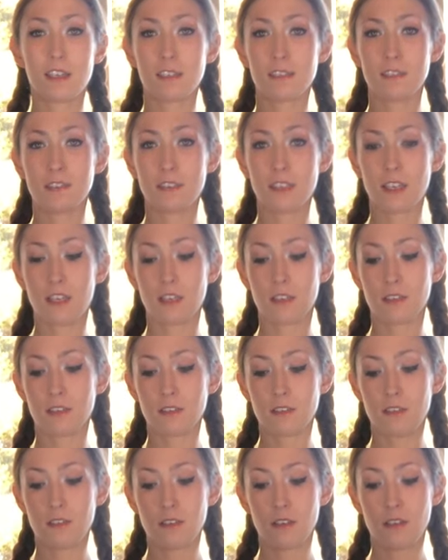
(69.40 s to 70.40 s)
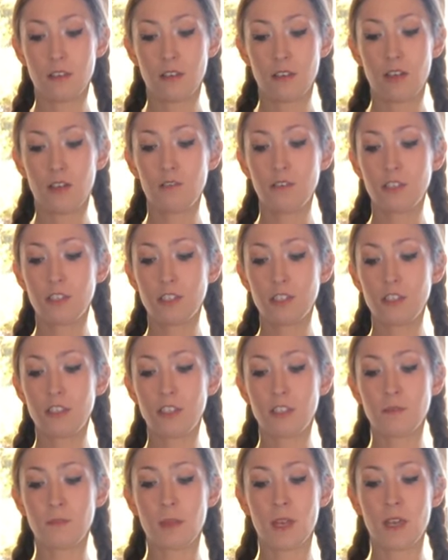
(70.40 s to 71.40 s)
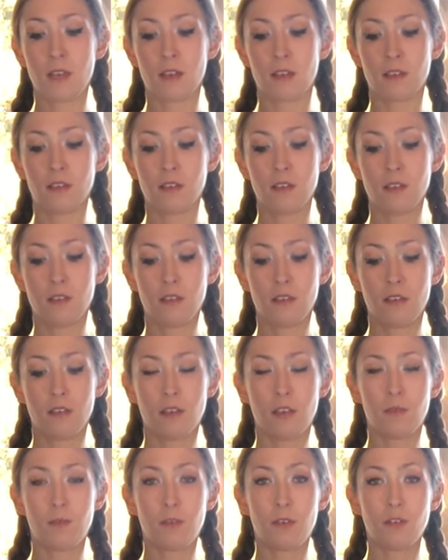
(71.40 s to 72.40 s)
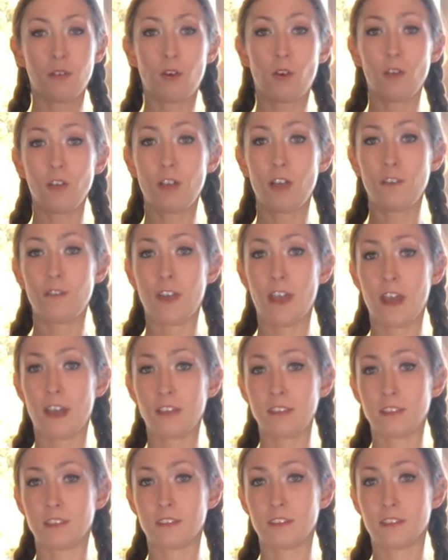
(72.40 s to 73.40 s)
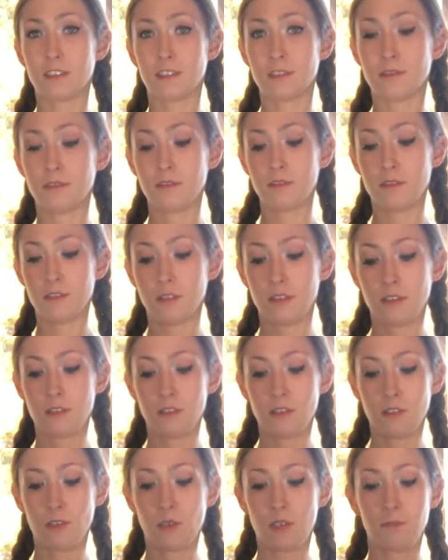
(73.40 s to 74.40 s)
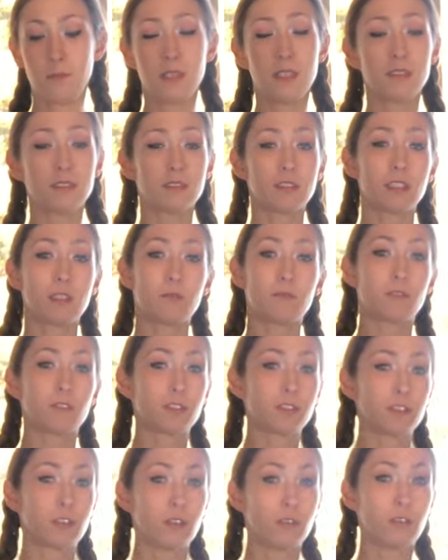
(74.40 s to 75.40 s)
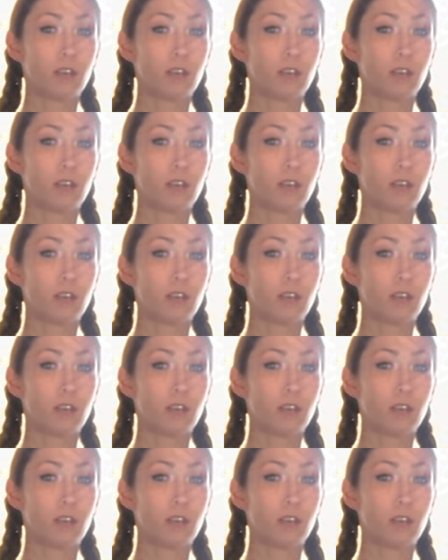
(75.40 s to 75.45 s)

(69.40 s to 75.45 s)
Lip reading: can sing. Of a good young man, about Olaf Asteson, who had been asleep for so